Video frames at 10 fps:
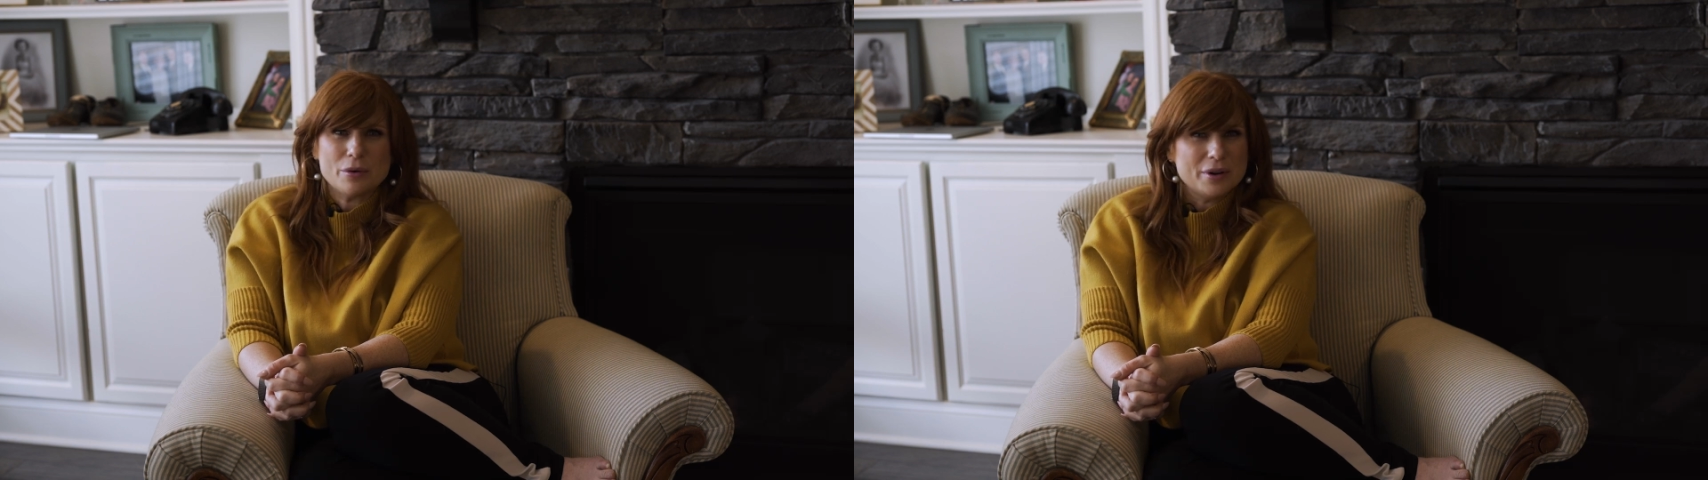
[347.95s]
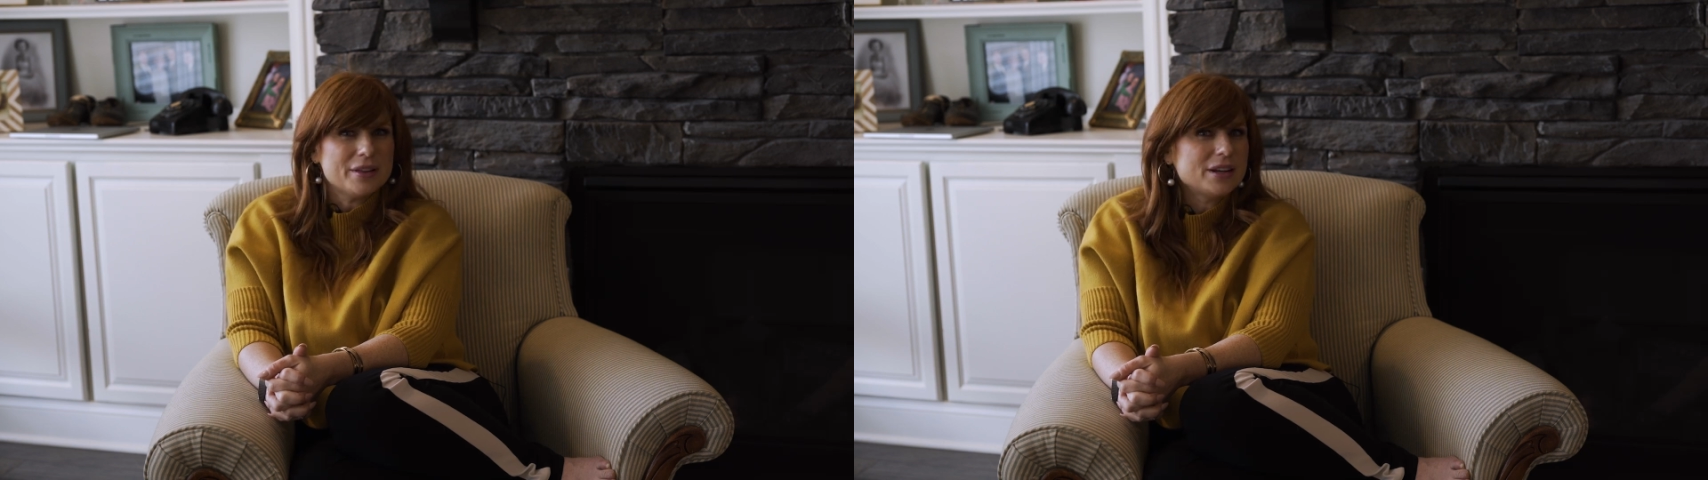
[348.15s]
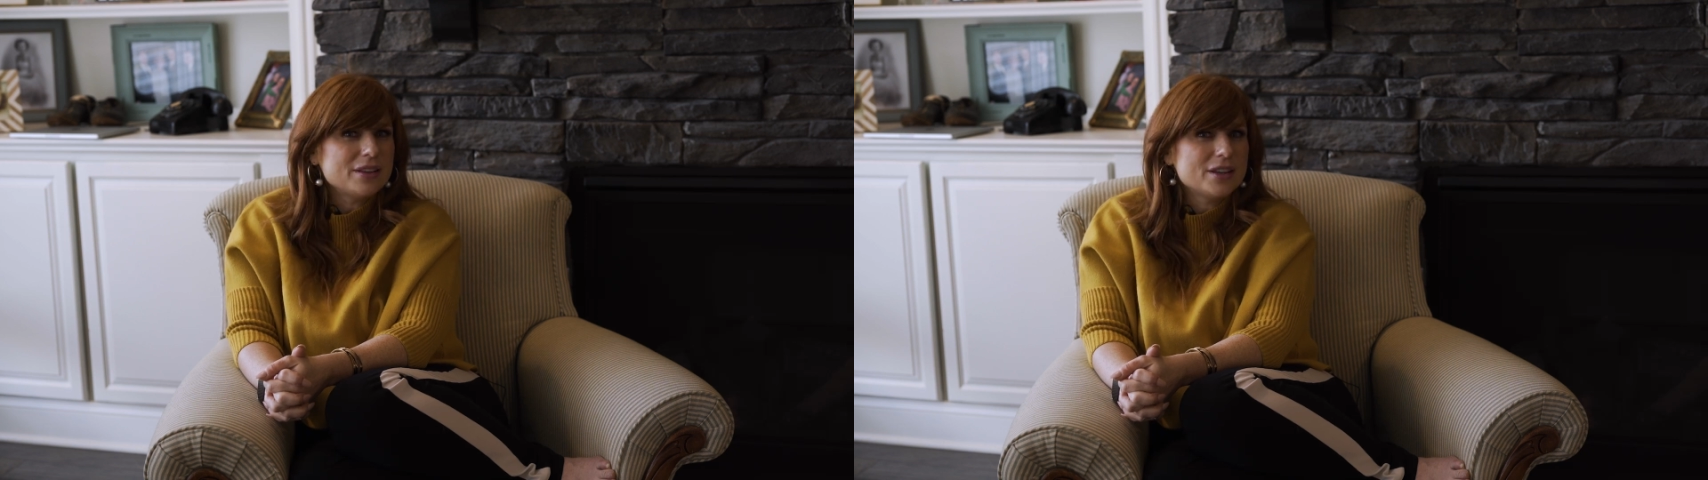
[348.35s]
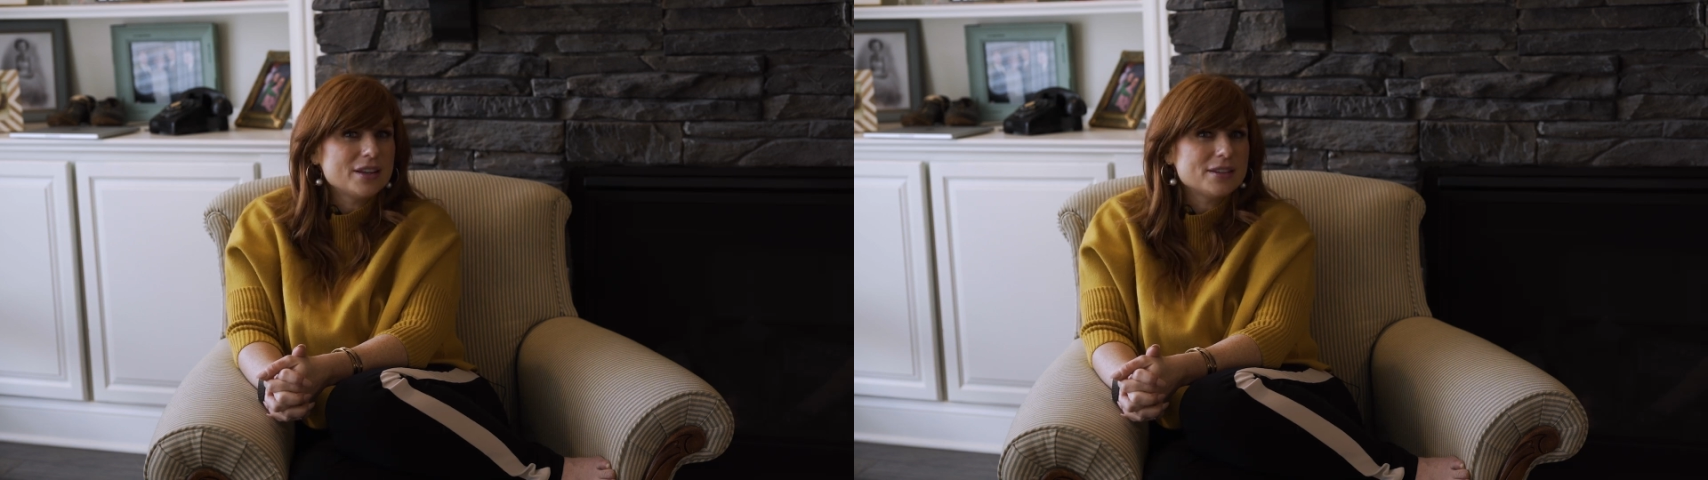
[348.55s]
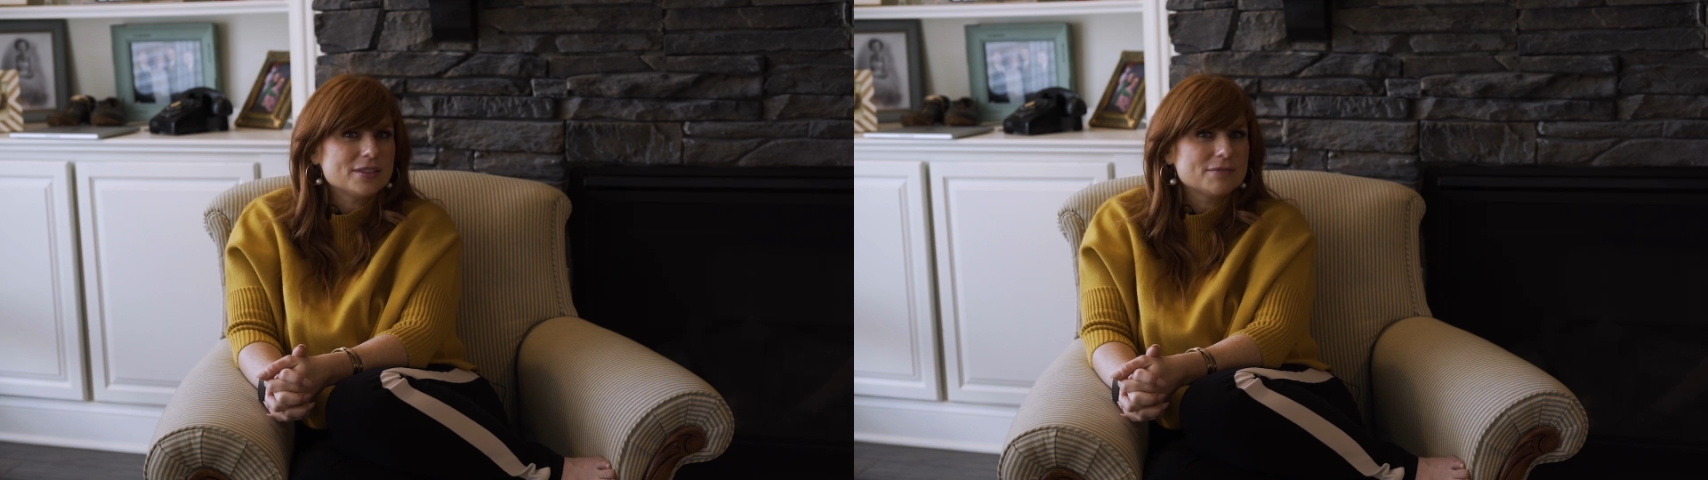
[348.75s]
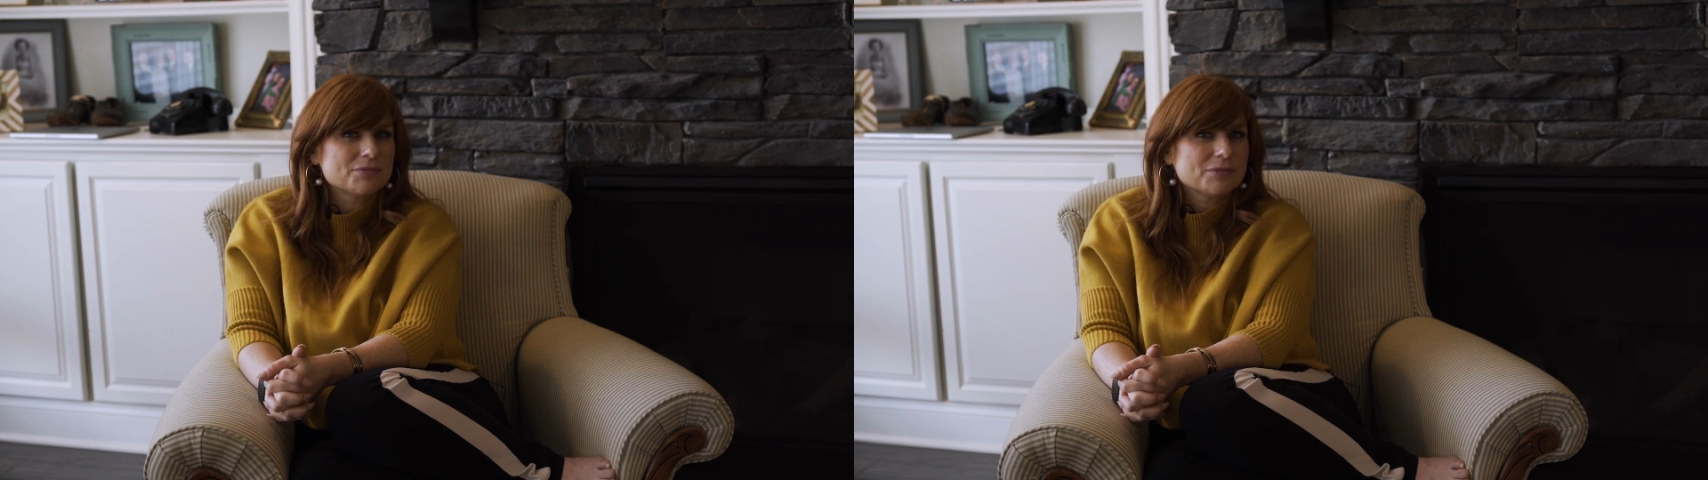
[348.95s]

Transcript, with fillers: I really need this?